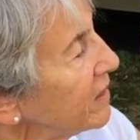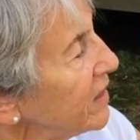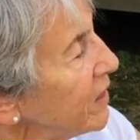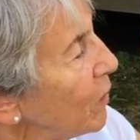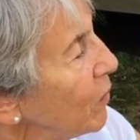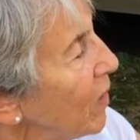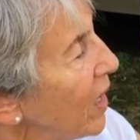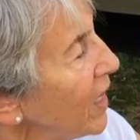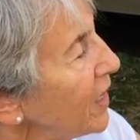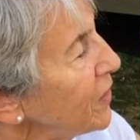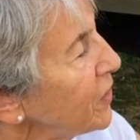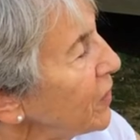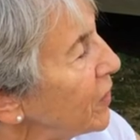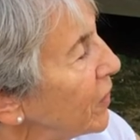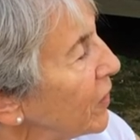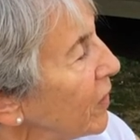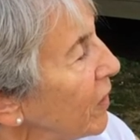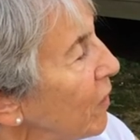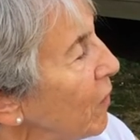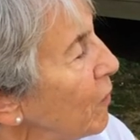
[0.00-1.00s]
So
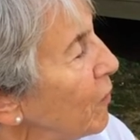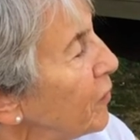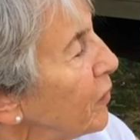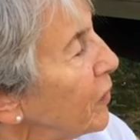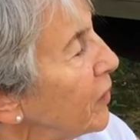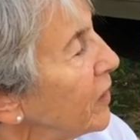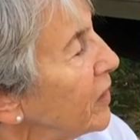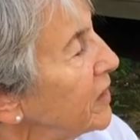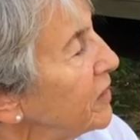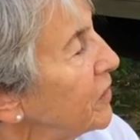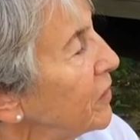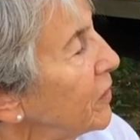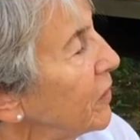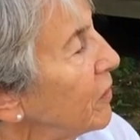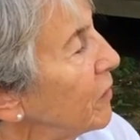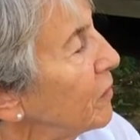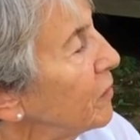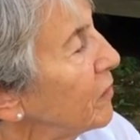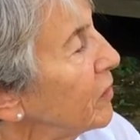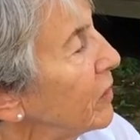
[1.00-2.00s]
under, over, under,
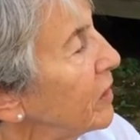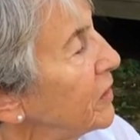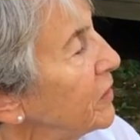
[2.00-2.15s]
over,